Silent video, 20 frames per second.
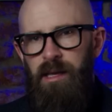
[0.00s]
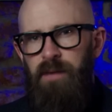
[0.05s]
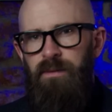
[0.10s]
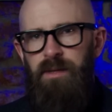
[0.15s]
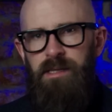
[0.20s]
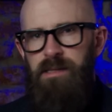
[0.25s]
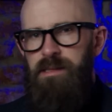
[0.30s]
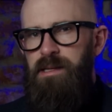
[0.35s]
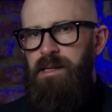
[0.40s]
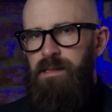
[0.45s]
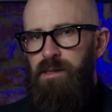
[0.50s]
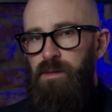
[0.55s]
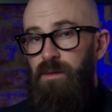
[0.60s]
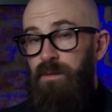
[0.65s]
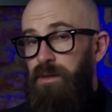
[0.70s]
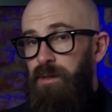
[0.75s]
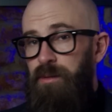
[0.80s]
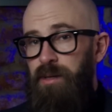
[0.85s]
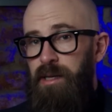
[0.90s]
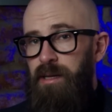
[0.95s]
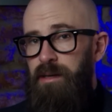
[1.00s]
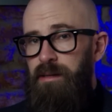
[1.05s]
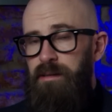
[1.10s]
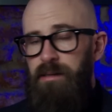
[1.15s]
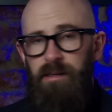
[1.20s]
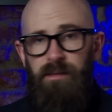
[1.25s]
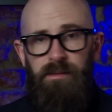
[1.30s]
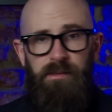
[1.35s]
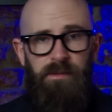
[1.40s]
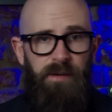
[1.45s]
Given seasonal flu alone
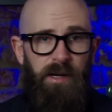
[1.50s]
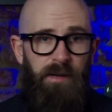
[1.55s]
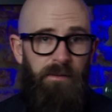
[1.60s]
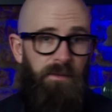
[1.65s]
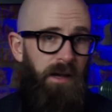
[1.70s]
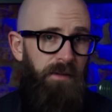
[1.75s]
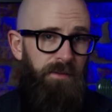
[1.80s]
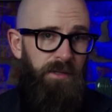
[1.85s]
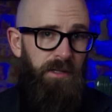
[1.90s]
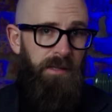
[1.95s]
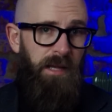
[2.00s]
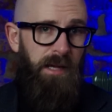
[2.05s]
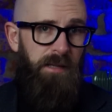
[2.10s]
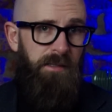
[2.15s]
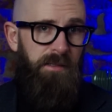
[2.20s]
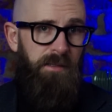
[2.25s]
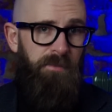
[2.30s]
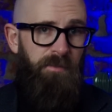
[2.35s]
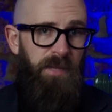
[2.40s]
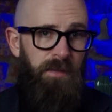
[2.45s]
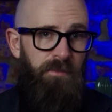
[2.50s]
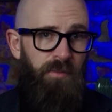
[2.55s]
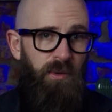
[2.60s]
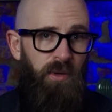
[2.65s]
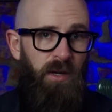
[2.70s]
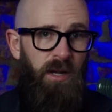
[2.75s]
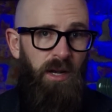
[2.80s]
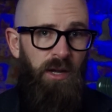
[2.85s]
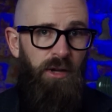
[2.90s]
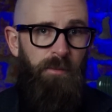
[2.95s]
kills around 500,000 people
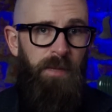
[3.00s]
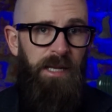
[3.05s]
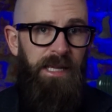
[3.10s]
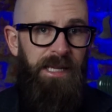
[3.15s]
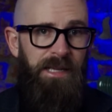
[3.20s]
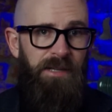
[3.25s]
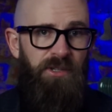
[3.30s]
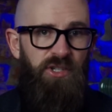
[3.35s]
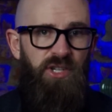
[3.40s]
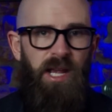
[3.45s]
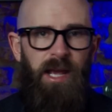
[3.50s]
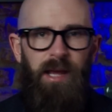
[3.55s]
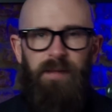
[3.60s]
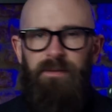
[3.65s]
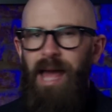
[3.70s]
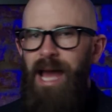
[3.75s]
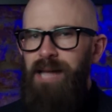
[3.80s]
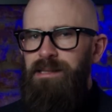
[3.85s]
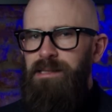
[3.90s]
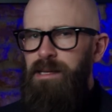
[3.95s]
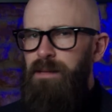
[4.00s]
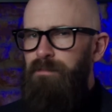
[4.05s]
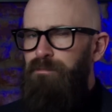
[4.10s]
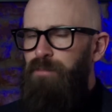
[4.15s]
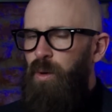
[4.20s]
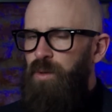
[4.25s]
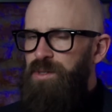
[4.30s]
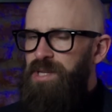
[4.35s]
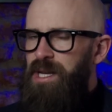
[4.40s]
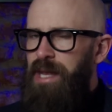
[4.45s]
globally each year, that's an
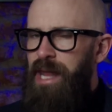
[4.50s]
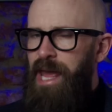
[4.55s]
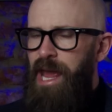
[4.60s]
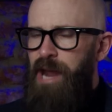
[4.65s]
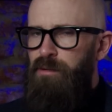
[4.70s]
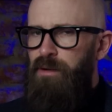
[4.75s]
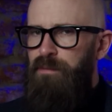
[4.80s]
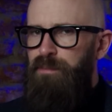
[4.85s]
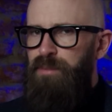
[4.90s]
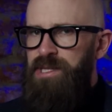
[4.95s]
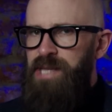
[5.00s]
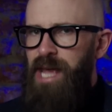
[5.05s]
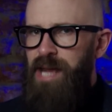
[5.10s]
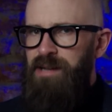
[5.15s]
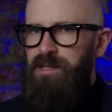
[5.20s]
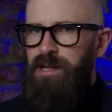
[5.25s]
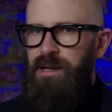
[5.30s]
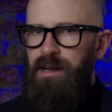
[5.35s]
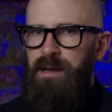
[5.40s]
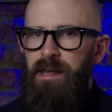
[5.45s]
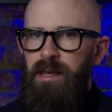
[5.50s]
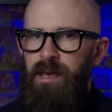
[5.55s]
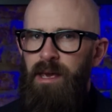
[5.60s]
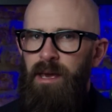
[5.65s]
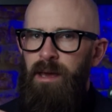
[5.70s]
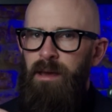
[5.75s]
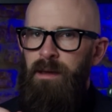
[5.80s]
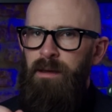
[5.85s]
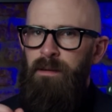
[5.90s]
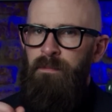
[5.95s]
important layer of protection
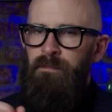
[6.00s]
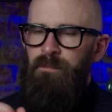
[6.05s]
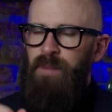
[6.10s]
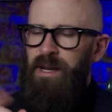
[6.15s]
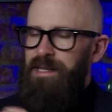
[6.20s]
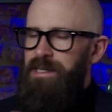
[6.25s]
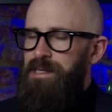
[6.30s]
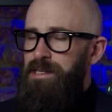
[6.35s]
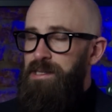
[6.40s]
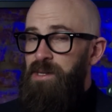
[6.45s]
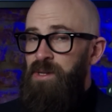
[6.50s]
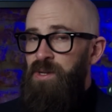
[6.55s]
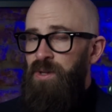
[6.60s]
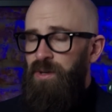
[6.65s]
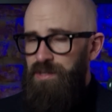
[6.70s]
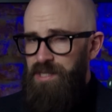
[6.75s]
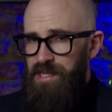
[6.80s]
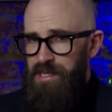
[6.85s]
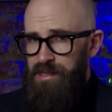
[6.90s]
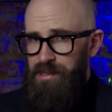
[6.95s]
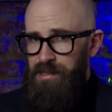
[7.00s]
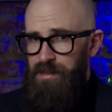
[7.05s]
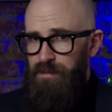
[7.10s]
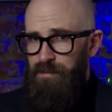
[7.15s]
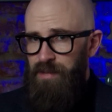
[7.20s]
but it is not easy to